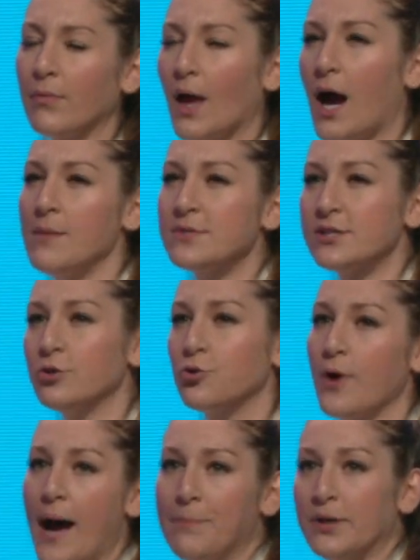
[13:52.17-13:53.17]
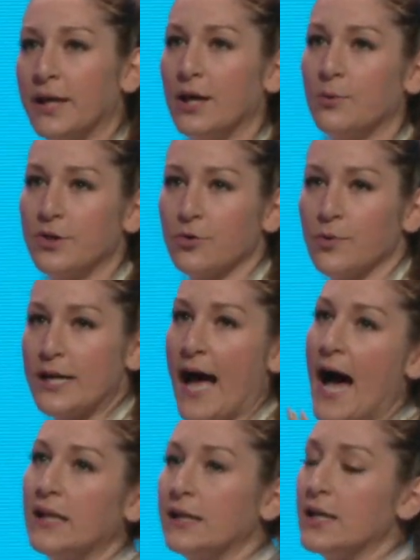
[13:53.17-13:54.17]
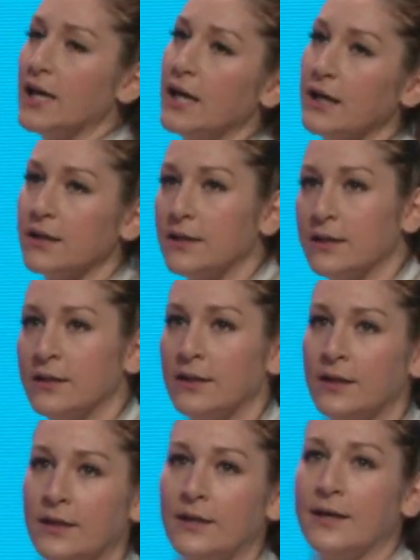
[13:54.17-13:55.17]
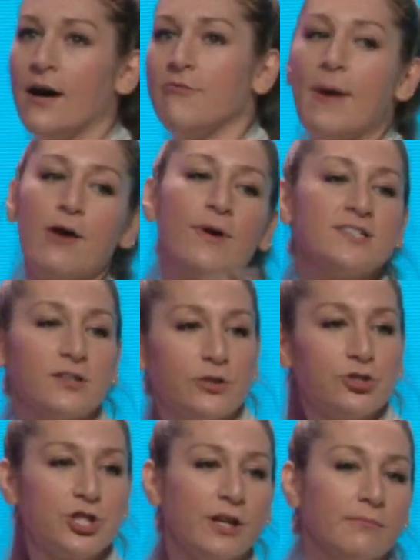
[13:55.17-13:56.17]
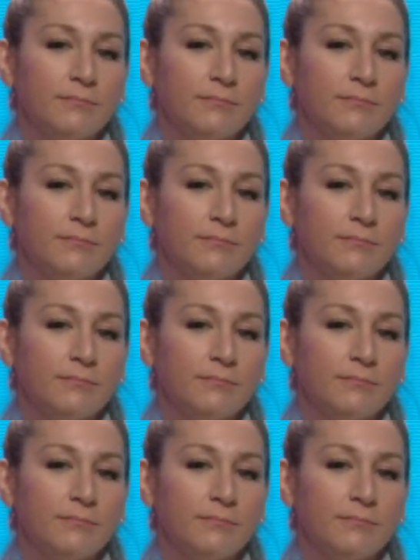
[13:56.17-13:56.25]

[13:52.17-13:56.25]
I'm still grappling with the reality of my resolution.